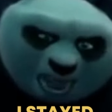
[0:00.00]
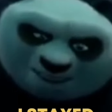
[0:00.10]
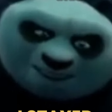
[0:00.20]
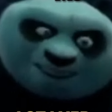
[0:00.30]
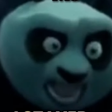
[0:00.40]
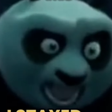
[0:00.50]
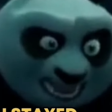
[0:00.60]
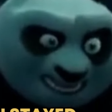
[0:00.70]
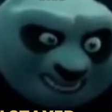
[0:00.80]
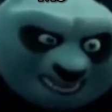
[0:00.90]
I
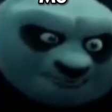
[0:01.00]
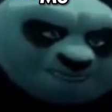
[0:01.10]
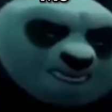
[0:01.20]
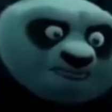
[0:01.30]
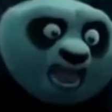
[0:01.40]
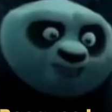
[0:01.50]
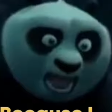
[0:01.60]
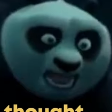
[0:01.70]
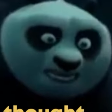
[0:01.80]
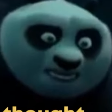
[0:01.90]
stayed because I
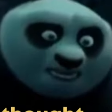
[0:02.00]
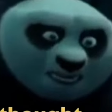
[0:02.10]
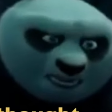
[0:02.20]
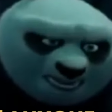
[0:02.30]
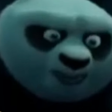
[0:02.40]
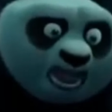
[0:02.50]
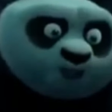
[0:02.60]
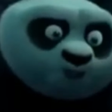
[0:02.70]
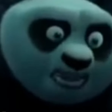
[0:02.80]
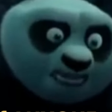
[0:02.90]
thought if
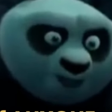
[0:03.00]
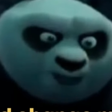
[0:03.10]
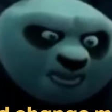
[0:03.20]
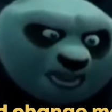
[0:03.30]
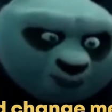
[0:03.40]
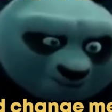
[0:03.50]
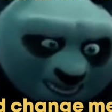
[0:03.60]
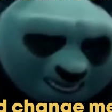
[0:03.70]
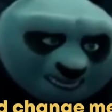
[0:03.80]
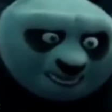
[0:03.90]
anyone could change me,
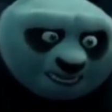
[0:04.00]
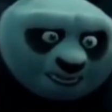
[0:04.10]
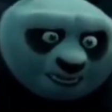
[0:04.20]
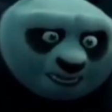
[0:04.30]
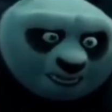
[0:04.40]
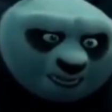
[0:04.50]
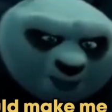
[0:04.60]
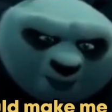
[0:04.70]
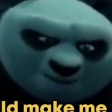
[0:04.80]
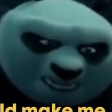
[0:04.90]

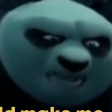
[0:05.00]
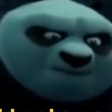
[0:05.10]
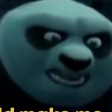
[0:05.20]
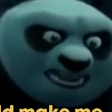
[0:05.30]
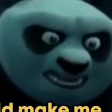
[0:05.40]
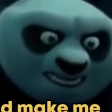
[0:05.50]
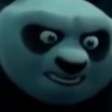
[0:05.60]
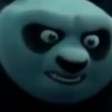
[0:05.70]
could make me